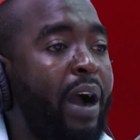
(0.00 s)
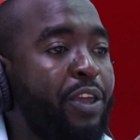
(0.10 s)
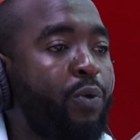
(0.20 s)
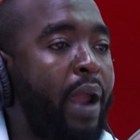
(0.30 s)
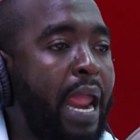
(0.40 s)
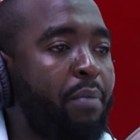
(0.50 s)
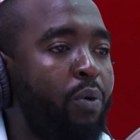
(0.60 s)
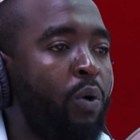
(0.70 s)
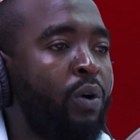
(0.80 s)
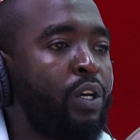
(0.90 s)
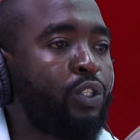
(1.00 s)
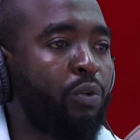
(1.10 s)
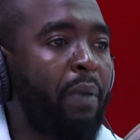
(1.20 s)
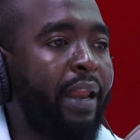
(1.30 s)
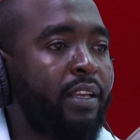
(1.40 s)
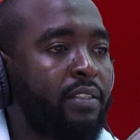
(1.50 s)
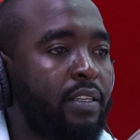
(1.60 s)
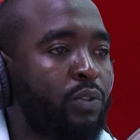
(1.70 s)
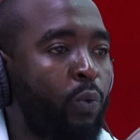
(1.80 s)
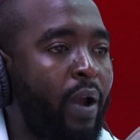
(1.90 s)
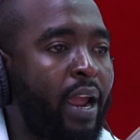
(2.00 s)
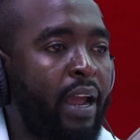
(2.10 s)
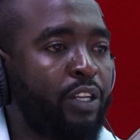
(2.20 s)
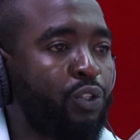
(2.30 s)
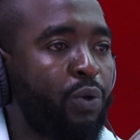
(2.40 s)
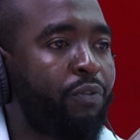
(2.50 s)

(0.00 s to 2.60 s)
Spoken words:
are you able to manage this? Where do your